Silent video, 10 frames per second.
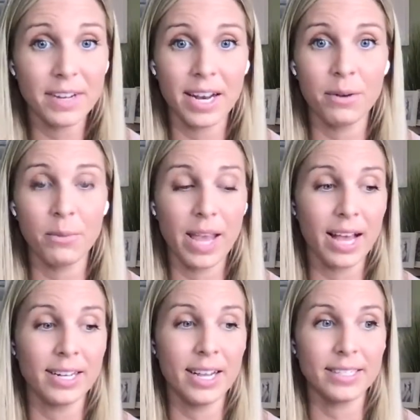and we
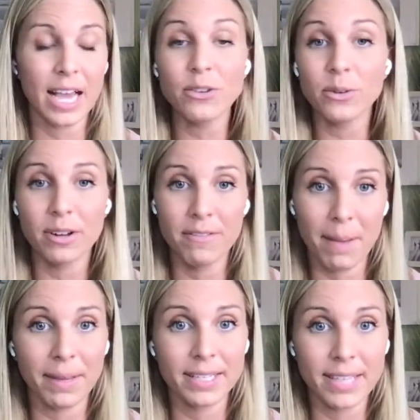had scheduled a
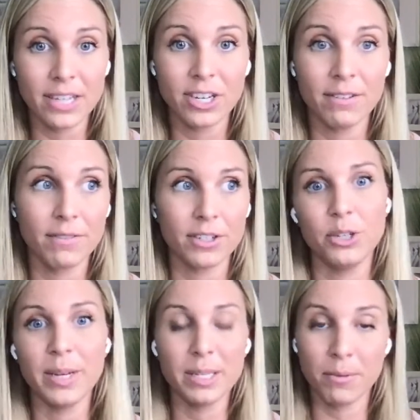family session for 2
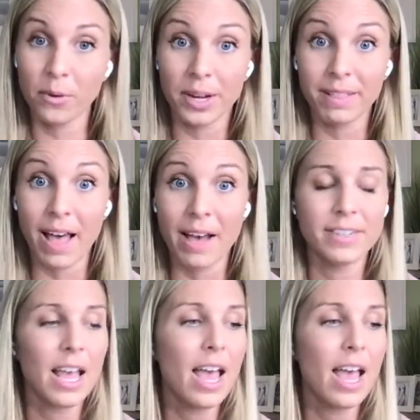weeks before he left.